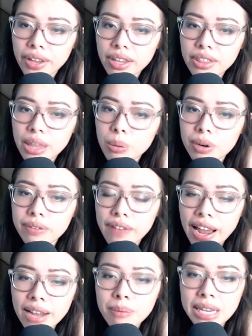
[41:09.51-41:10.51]
they were in
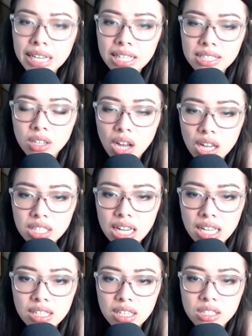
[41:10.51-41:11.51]
fact meaning to
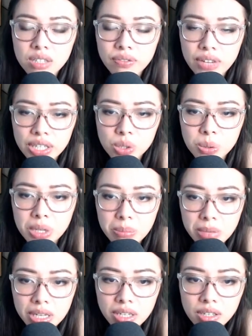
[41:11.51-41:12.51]
contact us eventually and
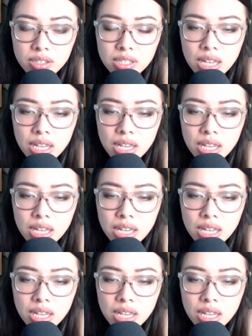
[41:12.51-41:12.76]
meet us.